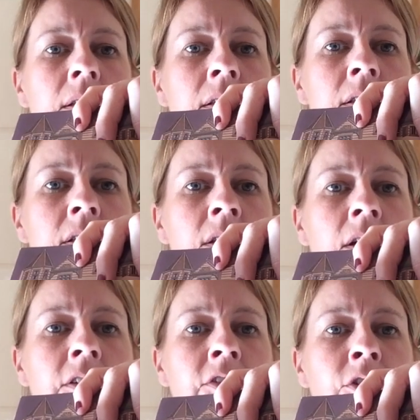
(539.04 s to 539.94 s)
the
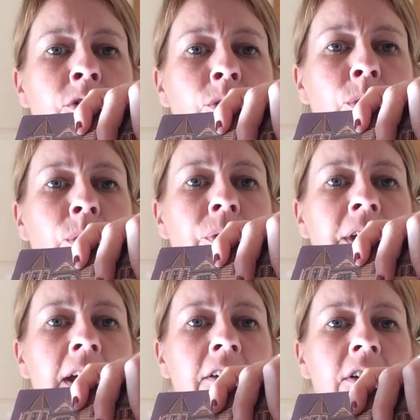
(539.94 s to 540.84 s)
start of the door
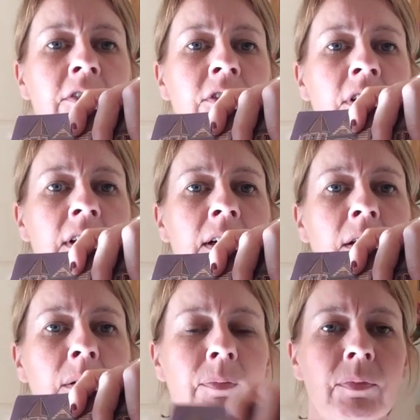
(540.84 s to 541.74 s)
there, and I've done a
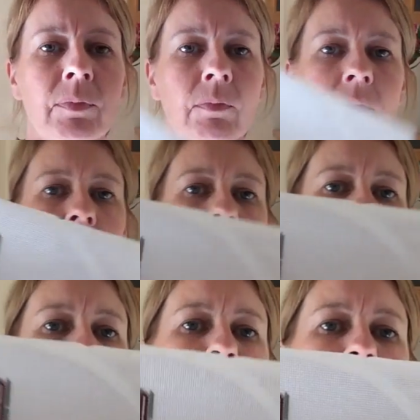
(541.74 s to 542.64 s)
little thing
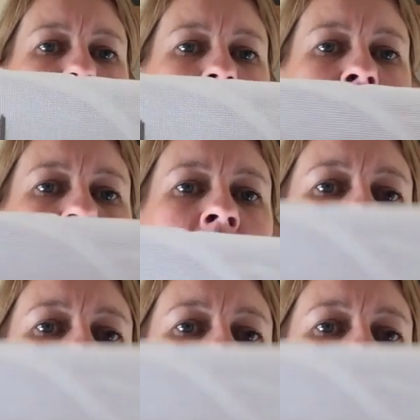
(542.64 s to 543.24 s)
of the window. So